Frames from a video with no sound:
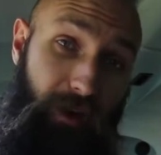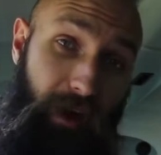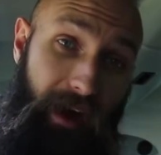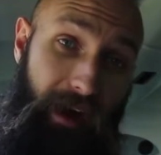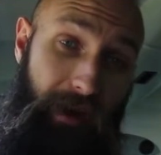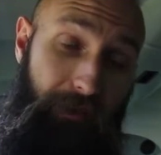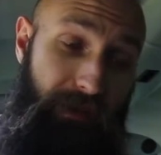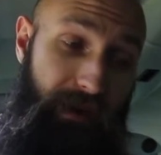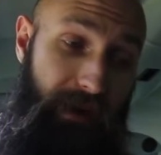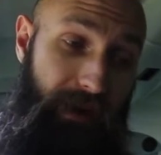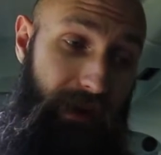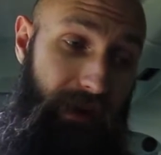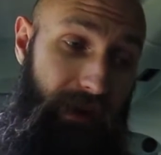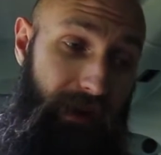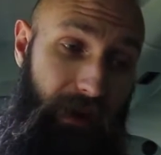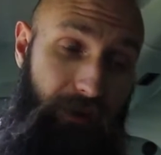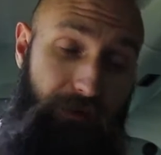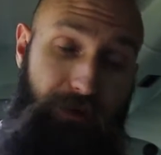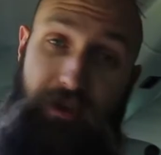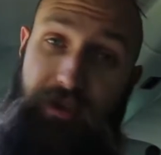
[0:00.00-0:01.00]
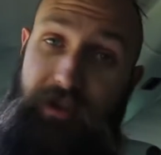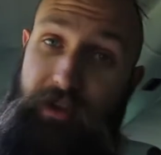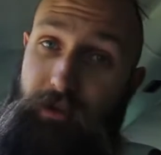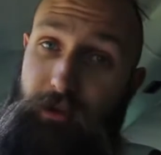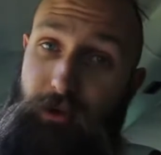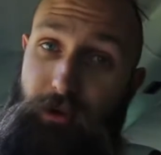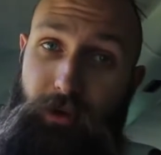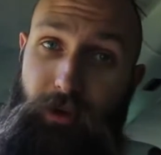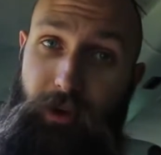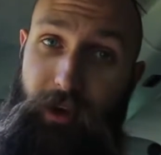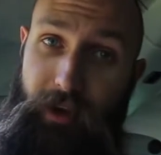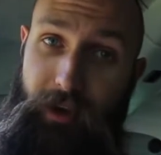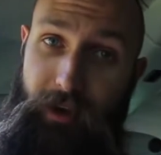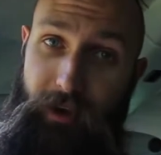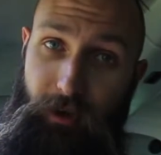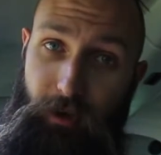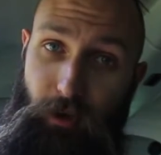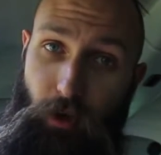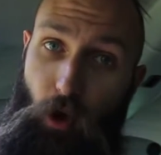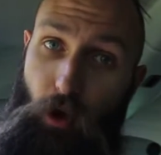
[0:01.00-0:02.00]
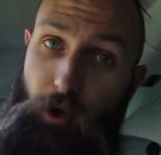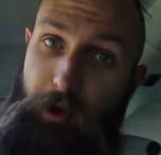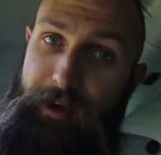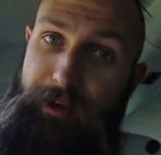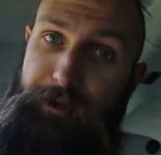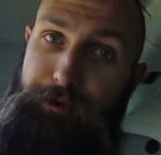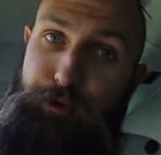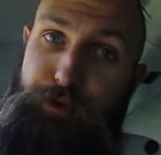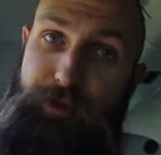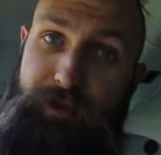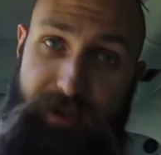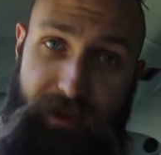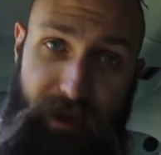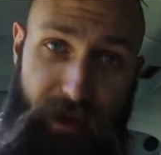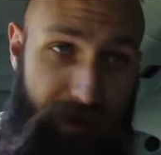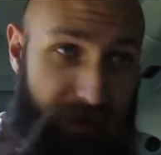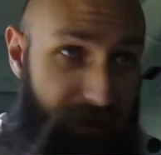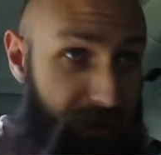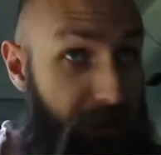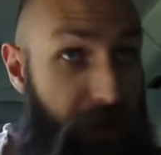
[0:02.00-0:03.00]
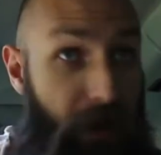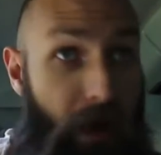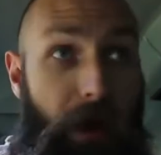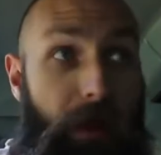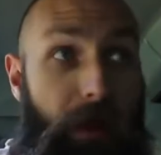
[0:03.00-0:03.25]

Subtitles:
I mean if there's a little hill on an interstate, not